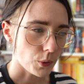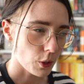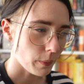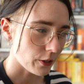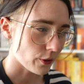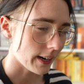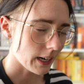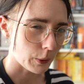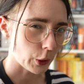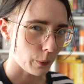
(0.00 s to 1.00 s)
Also, by trade,
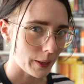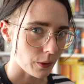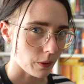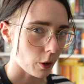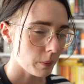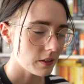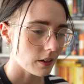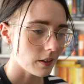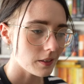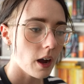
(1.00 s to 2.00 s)
I'm an occupational therapist,
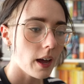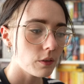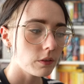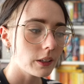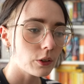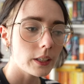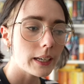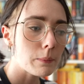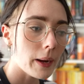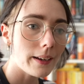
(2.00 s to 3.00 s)
and it's kind of
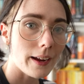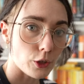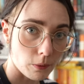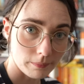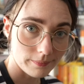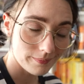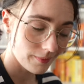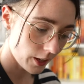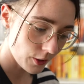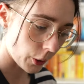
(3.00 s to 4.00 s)
literally my day job
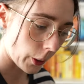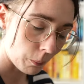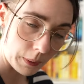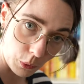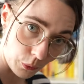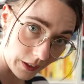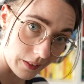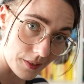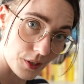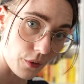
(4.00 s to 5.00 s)
to help people figure
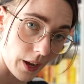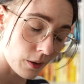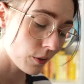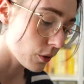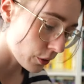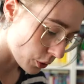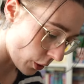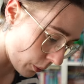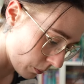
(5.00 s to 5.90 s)
this stuff out. So,